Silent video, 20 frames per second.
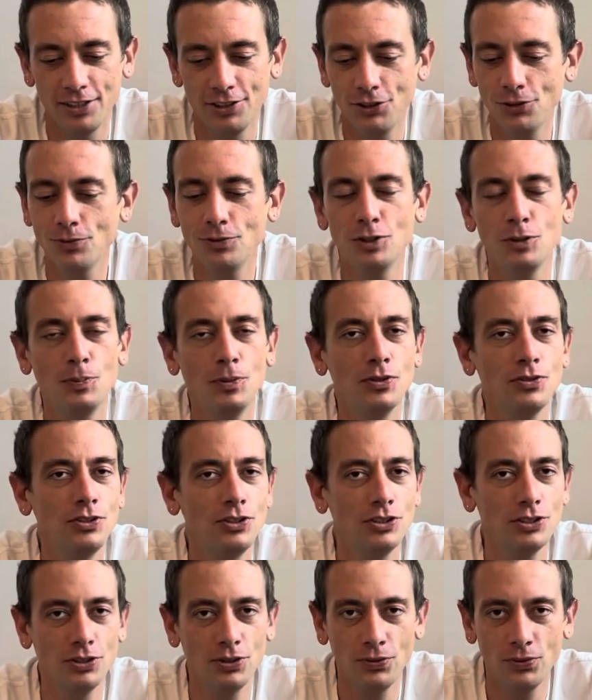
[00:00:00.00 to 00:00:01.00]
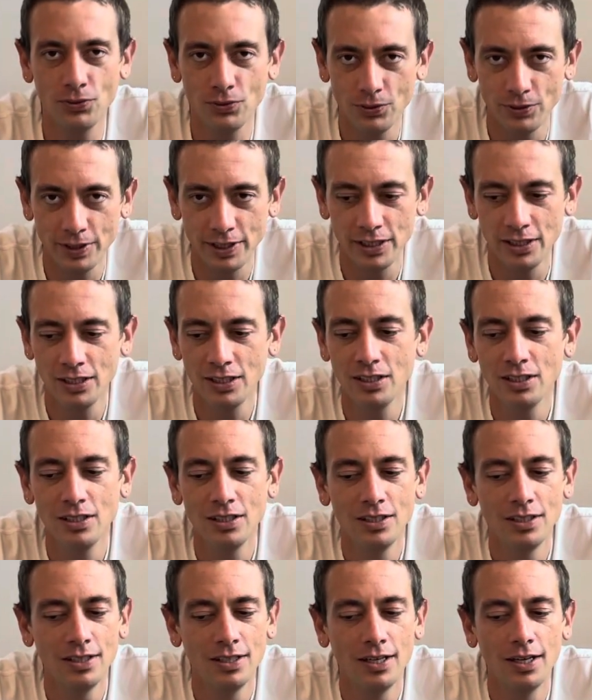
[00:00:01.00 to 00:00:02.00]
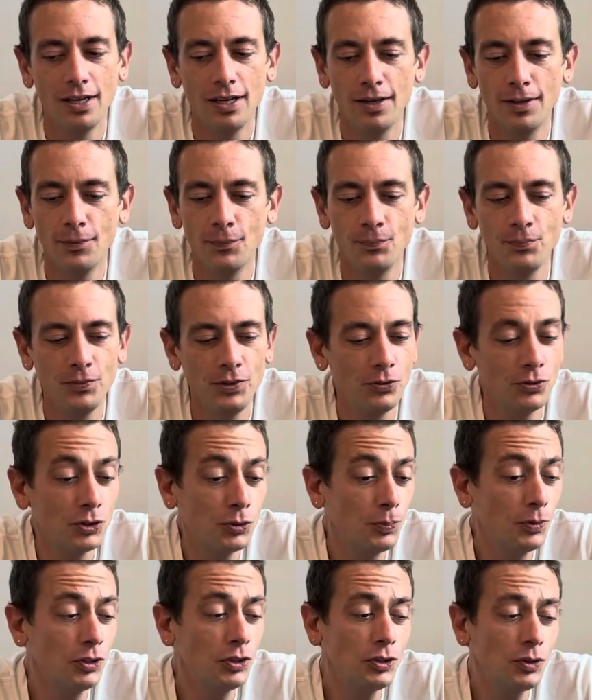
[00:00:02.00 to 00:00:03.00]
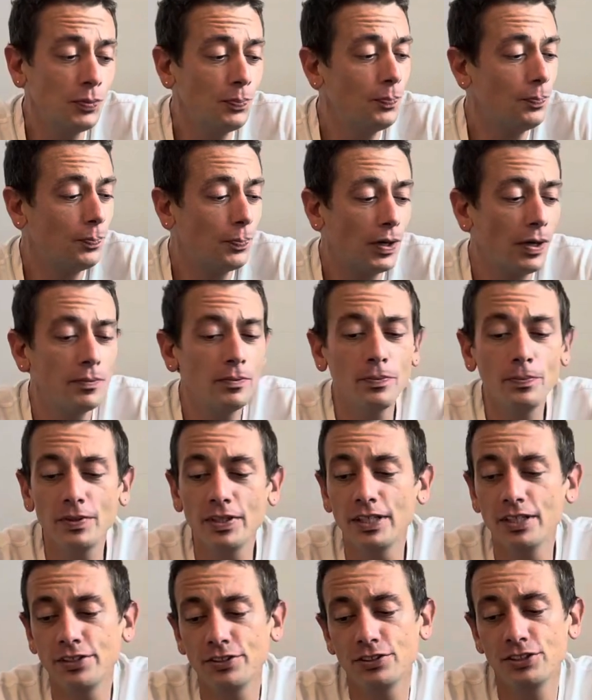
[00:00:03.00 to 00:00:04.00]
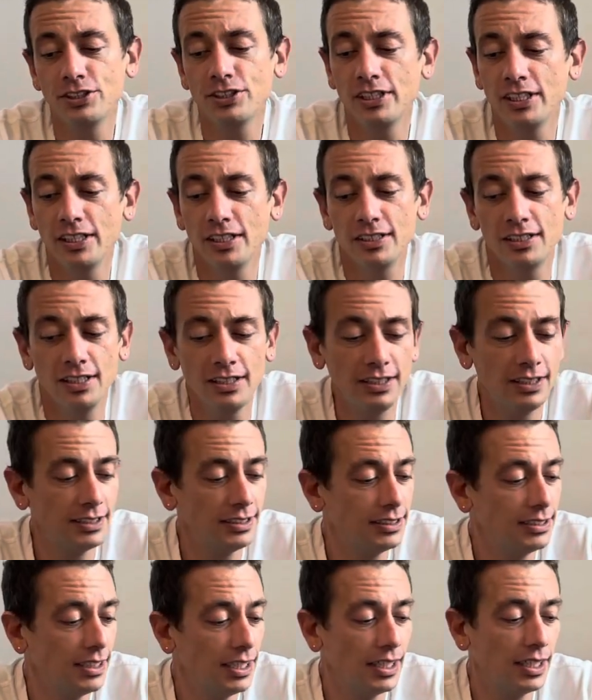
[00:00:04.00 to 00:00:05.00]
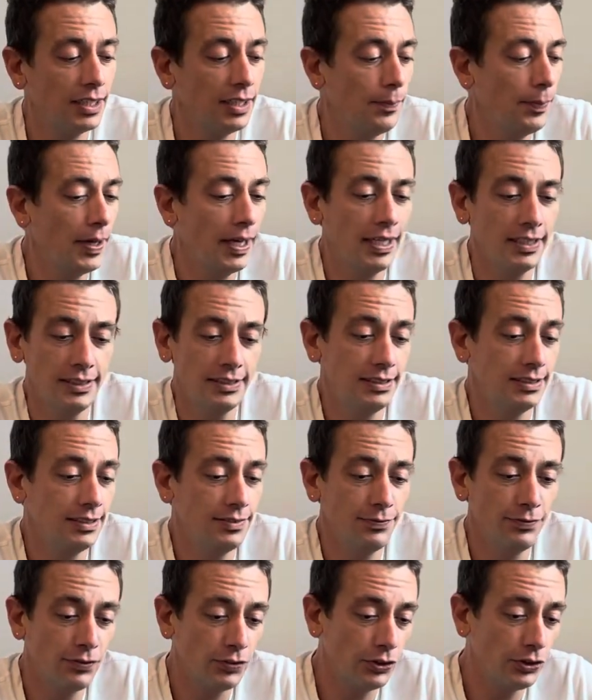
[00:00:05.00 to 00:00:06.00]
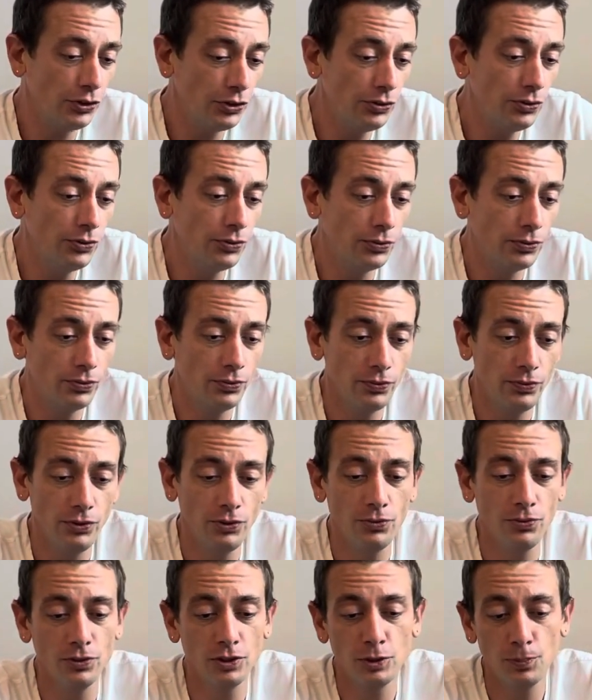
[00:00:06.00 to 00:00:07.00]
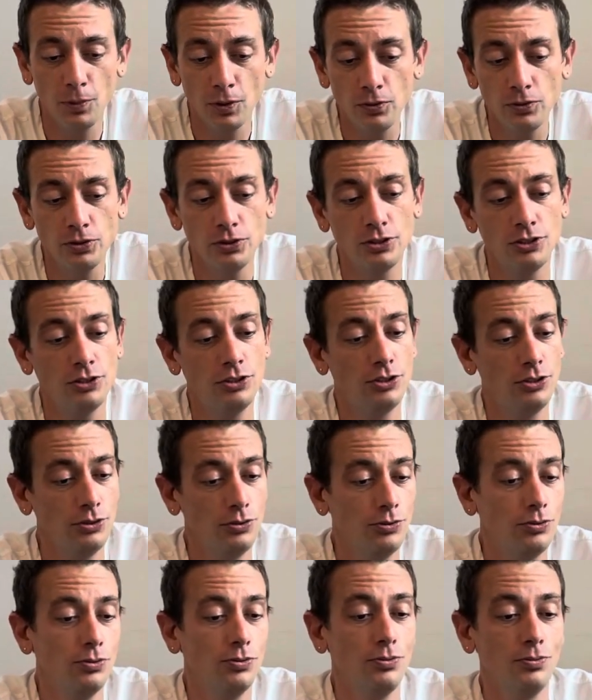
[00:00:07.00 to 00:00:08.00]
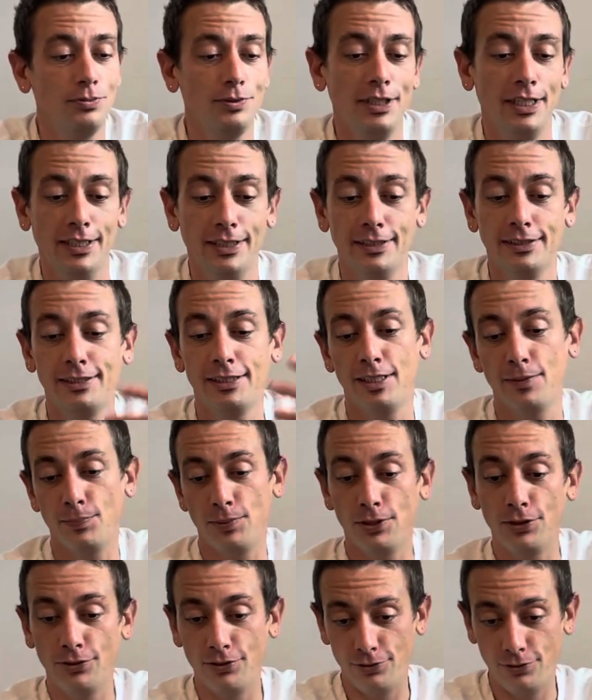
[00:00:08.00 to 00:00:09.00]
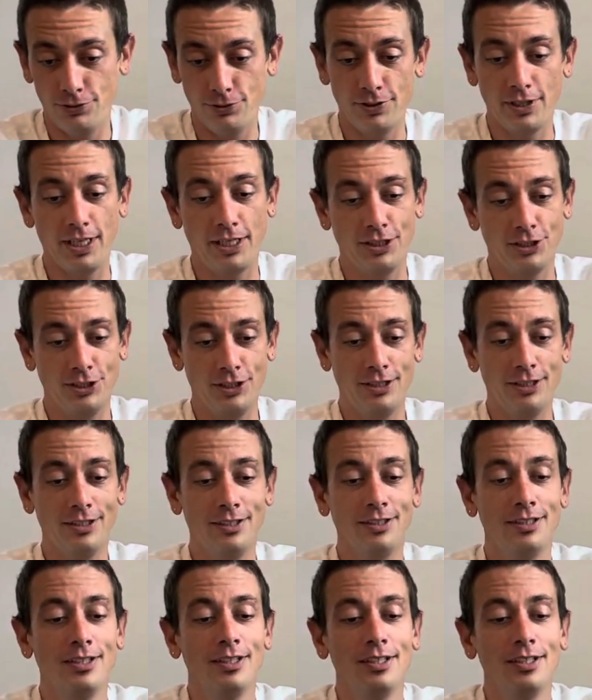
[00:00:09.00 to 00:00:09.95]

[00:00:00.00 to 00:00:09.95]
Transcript: You were supposed to go through it. You were supposed to probably understand that this thing in the past isn't for you. You were supposed to take a step in a new direction.